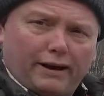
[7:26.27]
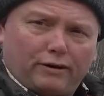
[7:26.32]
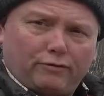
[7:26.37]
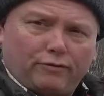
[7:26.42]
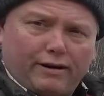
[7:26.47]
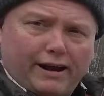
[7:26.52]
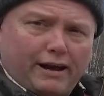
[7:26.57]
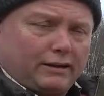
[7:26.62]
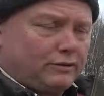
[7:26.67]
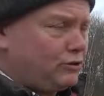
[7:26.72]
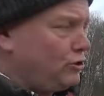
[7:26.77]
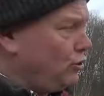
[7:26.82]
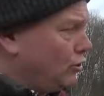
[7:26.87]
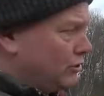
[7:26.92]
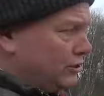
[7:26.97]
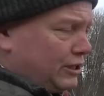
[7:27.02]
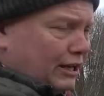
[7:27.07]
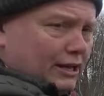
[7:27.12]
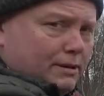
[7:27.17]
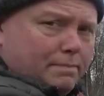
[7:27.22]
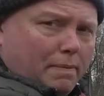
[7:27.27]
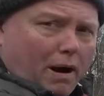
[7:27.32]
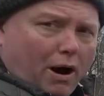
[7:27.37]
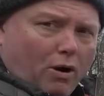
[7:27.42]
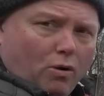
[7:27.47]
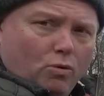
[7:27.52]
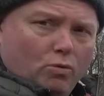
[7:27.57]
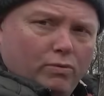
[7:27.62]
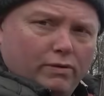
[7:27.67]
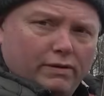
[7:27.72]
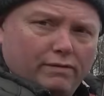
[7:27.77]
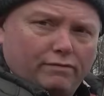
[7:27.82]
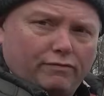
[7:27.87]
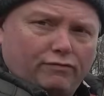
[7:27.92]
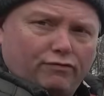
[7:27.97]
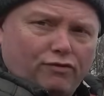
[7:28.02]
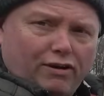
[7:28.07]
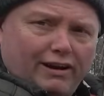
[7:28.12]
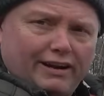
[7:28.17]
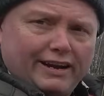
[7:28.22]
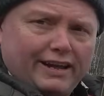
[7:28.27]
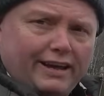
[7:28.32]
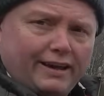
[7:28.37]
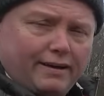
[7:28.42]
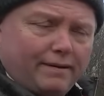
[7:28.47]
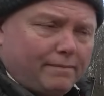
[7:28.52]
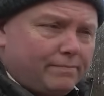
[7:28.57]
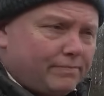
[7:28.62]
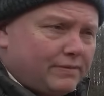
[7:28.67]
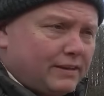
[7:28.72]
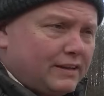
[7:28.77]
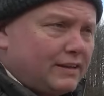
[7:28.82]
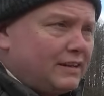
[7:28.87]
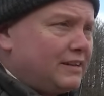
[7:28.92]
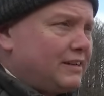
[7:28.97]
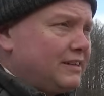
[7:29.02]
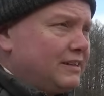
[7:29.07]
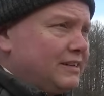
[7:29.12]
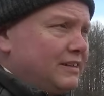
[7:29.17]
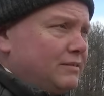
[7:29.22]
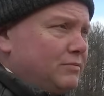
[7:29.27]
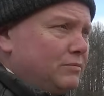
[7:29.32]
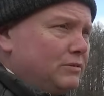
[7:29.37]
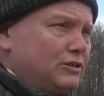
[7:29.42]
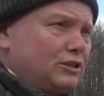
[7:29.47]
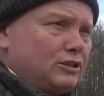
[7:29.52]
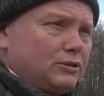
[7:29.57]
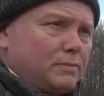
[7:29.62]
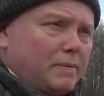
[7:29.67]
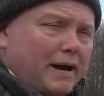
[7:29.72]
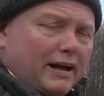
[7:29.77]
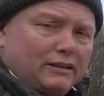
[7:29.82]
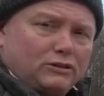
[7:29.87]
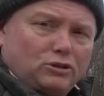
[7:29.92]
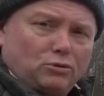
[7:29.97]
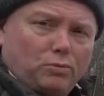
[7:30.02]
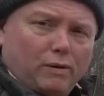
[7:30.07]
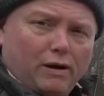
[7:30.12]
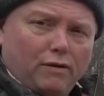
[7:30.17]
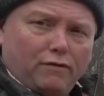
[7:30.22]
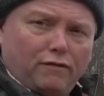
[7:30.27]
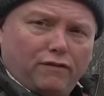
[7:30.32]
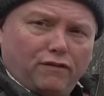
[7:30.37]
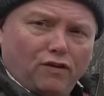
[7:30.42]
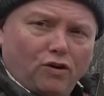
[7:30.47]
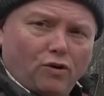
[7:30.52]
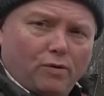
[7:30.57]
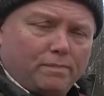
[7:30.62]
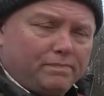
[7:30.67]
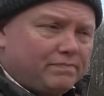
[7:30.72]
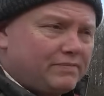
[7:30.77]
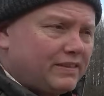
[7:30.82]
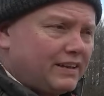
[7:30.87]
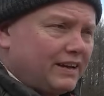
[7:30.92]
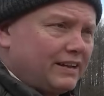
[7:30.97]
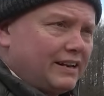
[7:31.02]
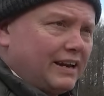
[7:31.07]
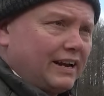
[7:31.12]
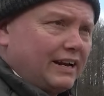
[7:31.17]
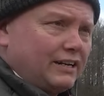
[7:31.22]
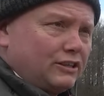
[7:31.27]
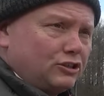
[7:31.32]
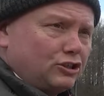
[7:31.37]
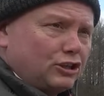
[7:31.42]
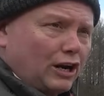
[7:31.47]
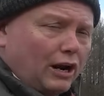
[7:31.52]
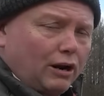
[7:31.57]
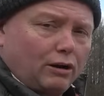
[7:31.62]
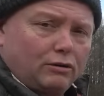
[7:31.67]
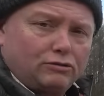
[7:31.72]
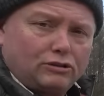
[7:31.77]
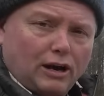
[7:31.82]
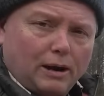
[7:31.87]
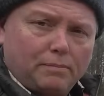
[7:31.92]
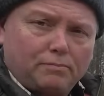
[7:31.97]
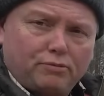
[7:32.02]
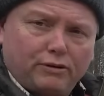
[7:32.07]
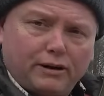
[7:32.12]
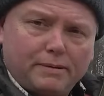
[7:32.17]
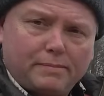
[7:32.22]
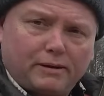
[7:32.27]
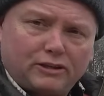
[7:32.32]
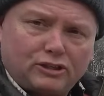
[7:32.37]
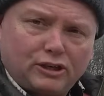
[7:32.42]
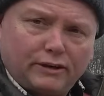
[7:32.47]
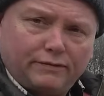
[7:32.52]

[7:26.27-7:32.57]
around. You've got a deep hole in front here, which is about 12 foot, and then it shallows up pretty much